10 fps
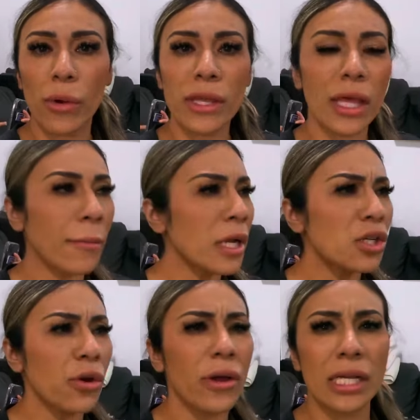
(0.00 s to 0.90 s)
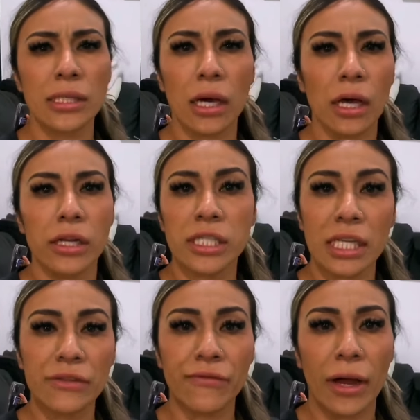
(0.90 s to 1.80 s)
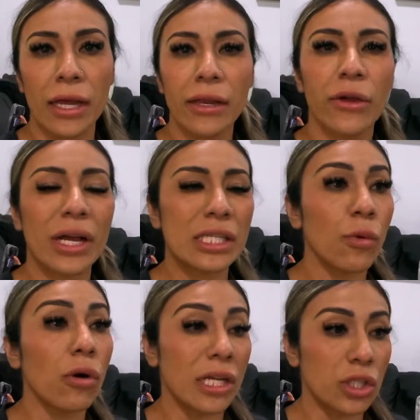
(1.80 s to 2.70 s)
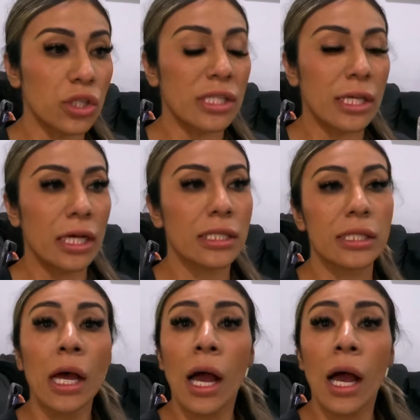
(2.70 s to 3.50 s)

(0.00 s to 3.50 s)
with. I'm going to show you guys the colors. It's fine. You guys will get to see us.